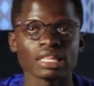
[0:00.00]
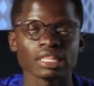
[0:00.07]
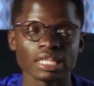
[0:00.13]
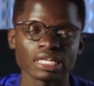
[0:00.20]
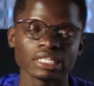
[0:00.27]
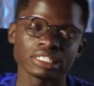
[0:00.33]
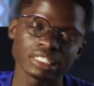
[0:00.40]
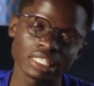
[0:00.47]

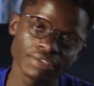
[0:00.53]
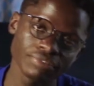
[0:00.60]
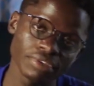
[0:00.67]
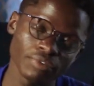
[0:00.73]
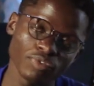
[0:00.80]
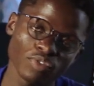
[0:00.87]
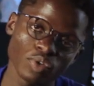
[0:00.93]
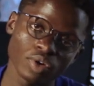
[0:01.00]
then saved
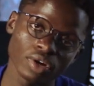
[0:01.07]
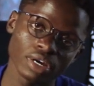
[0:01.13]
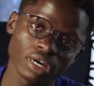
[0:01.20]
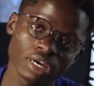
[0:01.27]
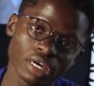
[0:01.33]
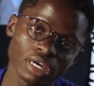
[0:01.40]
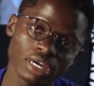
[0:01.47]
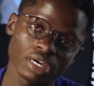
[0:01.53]
up
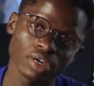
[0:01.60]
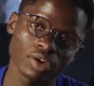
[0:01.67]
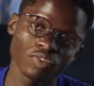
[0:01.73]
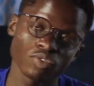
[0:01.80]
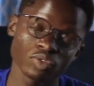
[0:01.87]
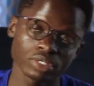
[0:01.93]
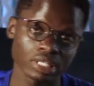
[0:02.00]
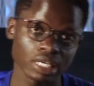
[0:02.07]
for
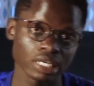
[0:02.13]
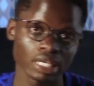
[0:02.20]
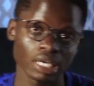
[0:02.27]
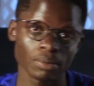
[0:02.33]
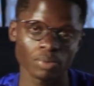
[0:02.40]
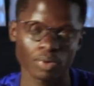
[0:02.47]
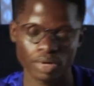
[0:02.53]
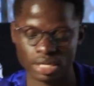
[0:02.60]

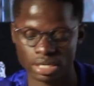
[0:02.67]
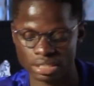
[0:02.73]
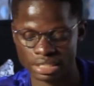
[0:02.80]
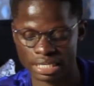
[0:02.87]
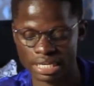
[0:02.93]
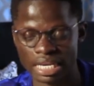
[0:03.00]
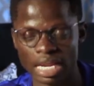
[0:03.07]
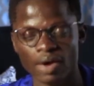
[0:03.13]
skincare products,
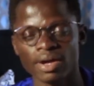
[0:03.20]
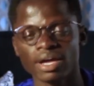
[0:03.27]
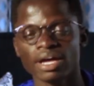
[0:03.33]
and now I